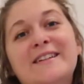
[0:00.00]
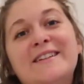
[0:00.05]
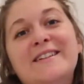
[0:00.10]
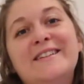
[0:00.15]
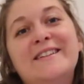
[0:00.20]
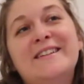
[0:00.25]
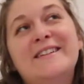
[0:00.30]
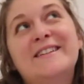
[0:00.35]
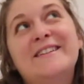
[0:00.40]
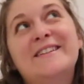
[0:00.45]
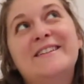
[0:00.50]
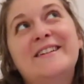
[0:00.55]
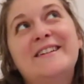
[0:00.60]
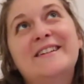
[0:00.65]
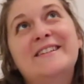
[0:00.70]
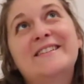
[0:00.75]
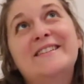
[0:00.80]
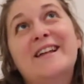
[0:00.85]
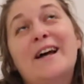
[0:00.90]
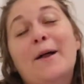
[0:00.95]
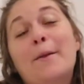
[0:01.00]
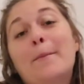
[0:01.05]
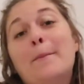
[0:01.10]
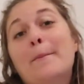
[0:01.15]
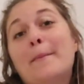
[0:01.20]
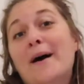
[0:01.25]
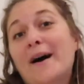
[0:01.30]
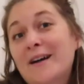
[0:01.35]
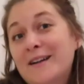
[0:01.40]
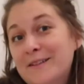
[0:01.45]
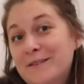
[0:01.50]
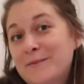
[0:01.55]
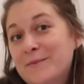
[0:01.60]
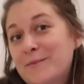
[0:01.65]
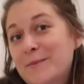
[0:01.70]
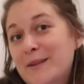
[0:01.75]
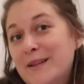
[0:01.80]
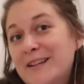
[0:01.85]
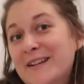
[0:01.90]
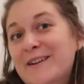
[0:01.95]
the thing that might
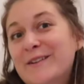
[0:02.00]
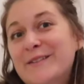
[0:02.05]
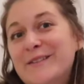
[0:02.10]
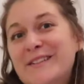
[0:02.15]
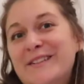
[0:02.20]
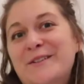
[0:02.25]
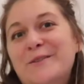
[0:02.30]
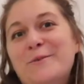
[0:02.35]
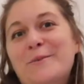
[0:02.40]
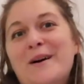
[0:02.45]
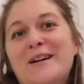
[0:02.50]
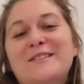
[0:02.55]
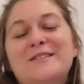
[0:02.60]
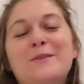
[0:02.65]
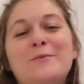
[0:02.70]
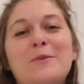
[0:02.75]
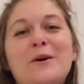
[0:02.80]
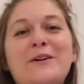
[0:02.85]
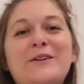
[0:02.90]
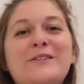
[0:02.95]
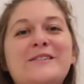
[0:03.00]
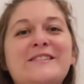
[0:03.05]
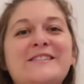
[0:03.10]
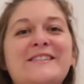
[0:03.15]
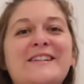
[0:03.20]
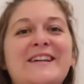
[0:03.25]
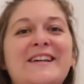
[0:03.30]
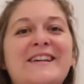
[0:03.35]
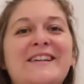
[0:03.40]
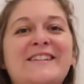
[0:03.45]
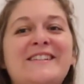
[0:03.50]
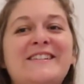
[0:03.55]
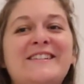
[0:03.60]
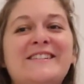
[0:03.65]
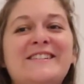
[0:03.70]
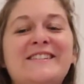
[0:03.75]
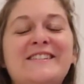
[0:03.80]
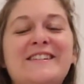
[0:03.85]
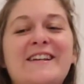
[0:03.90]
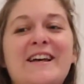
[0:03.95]
be holding you back the most,
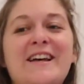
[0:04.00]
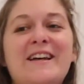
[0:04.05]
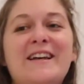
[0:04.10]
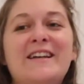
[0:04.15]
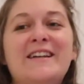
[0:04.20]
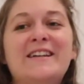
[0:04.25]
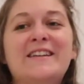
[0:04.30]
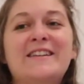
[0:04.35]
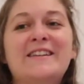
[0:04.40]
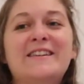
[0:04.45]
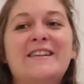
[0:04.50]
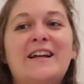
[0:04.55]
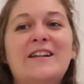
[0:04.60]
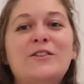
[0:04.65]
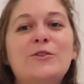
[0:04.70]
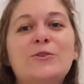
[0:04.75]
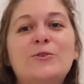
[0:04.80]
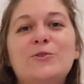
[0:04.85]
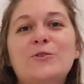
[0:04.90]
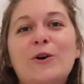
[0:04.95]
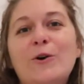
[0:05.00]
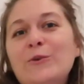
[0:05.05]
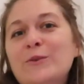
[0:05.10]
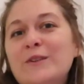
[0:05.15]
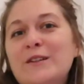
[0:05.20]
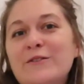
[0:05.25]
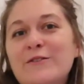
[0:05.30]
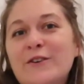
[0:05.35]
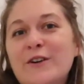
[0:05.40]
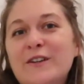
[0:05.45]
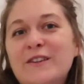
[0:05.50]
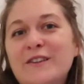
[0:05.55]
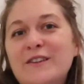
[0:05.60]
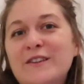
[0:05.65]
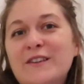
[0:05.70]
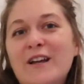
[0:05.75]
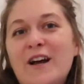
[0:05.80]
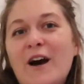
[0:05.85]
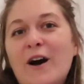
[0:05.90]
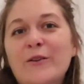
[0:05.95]
is that you don't
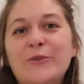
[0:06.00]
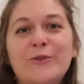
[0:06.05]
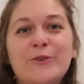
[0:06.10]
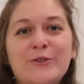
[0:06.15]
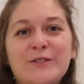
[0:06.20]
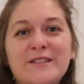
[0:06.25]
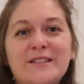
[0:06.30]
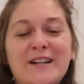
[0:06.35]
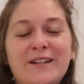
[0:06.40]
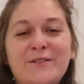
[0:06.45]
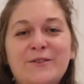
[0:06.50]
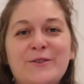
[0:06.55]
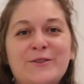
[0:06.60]
even understand